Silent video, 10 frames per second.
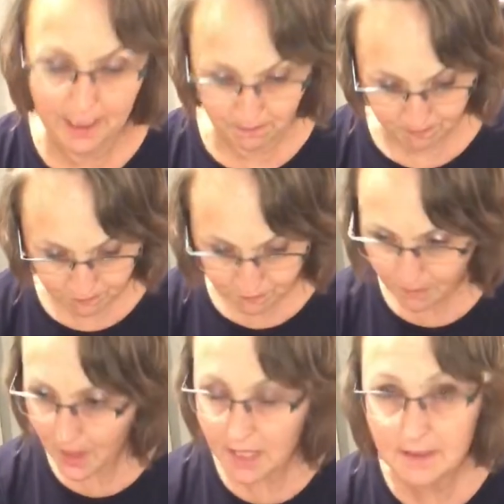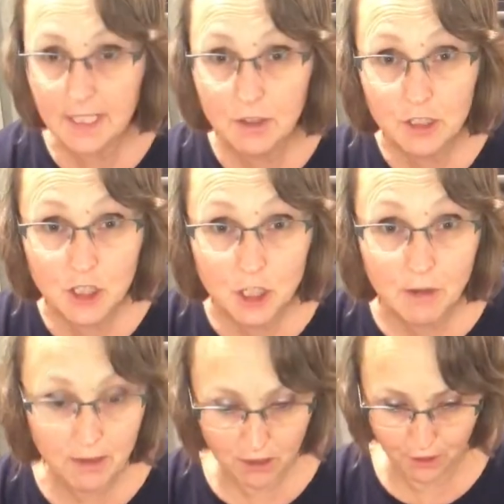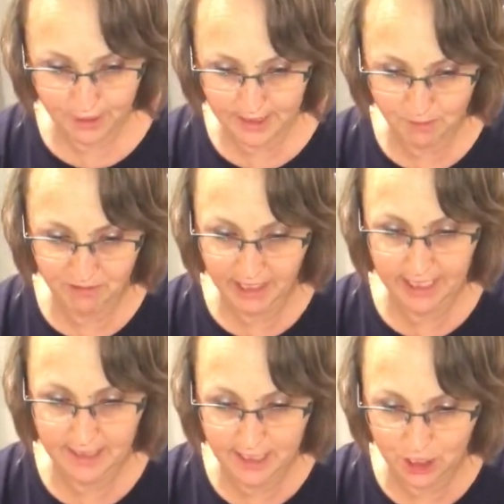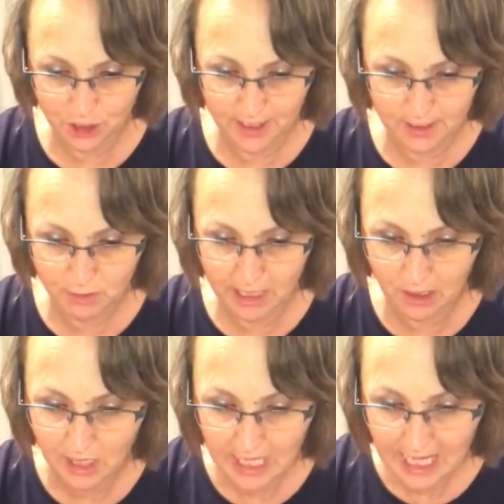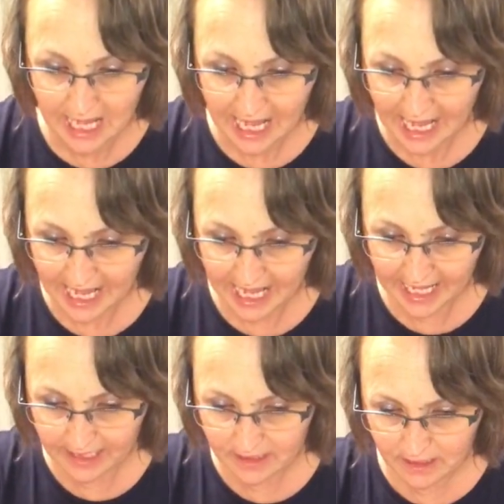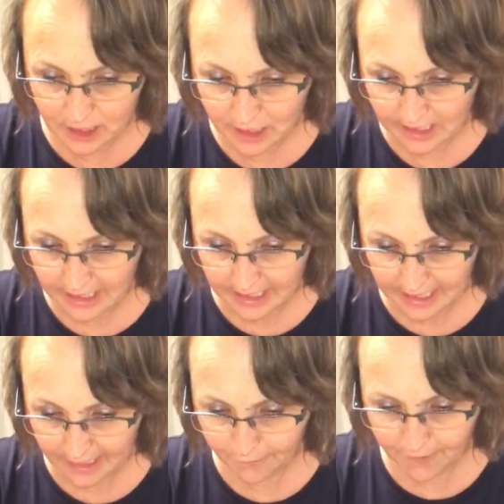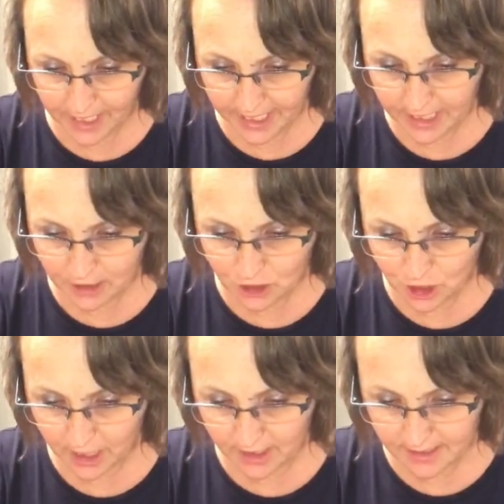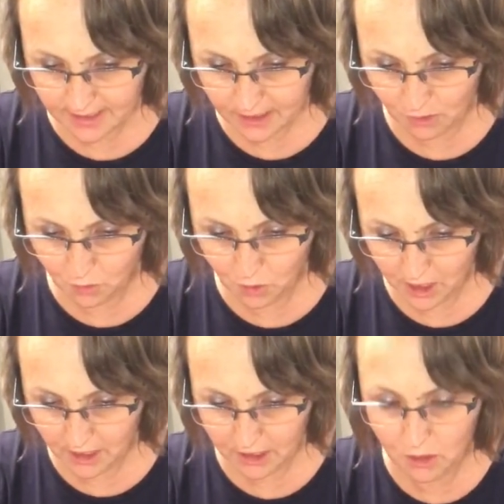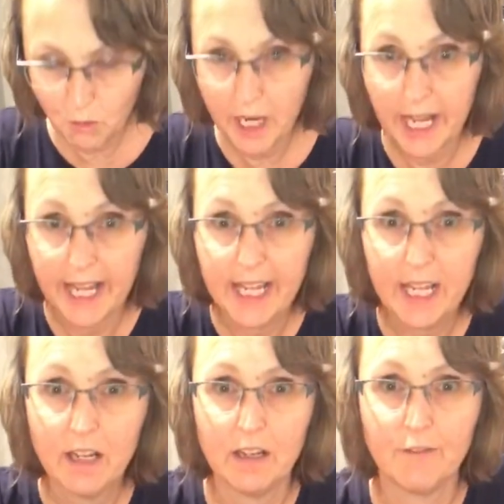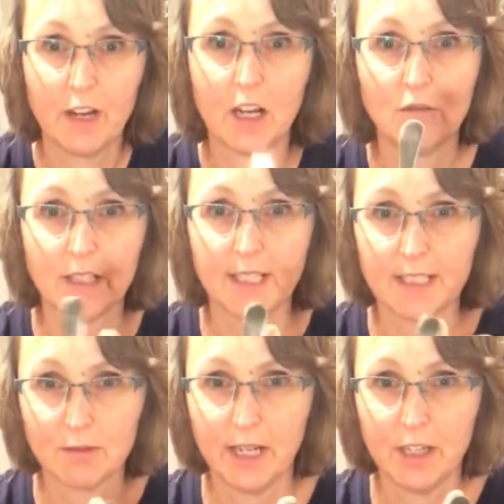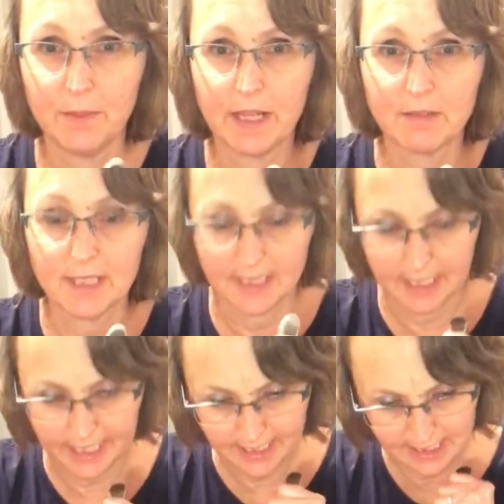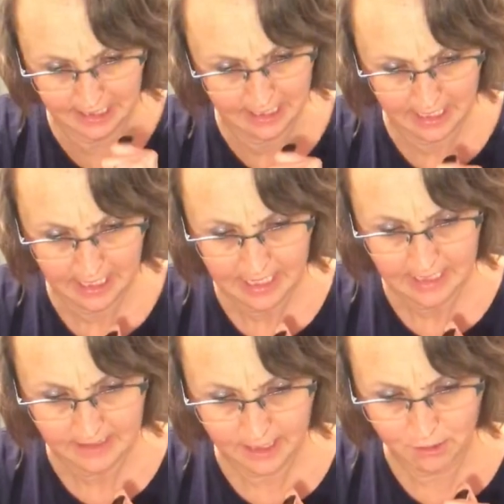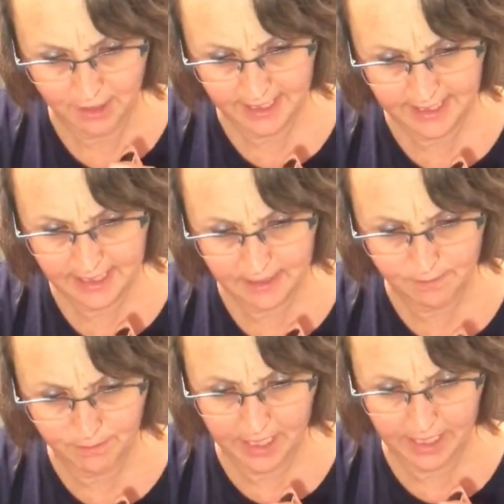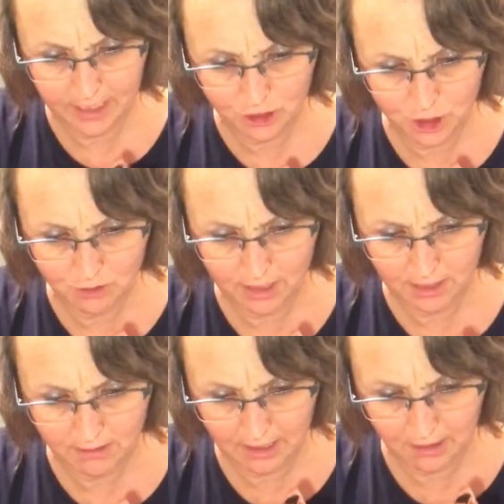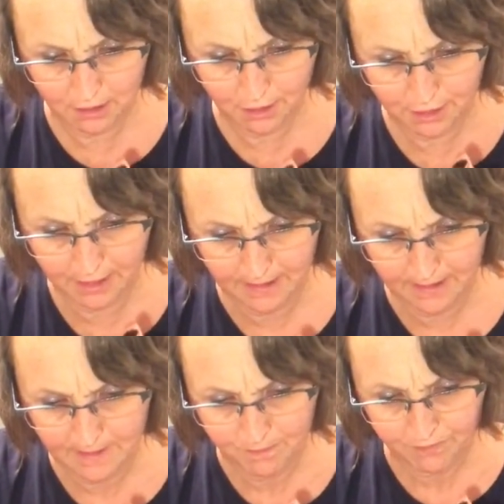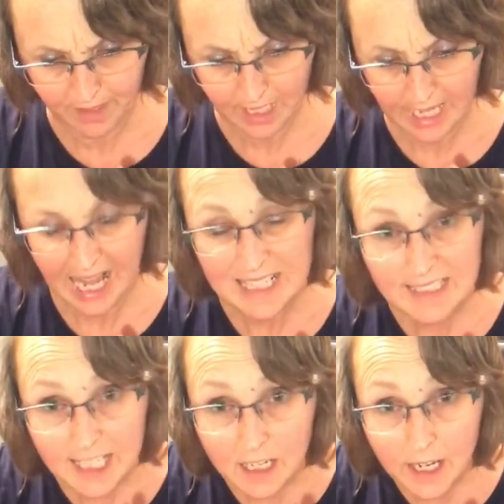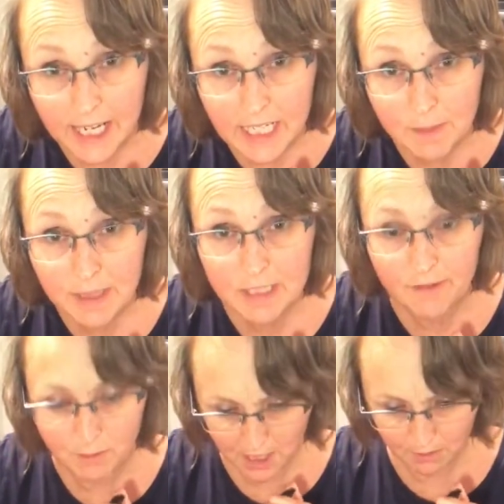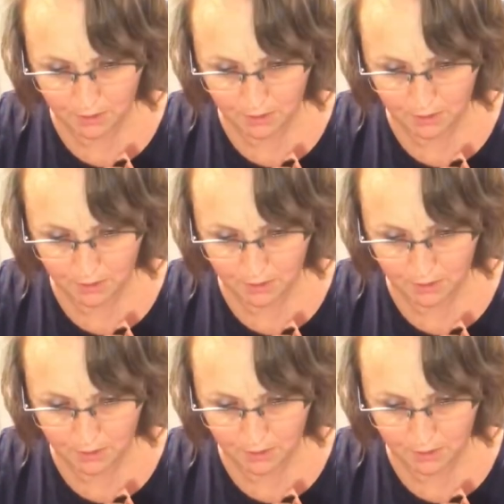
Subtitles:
Pretty good, isn't it? Right, so not a lot of effort at all, and you will be able to change all of your cutlery. If it's a bit tarnished, no, that's a tea towel, darling. If it's a bit tarnished, you'll be able to change it, transform it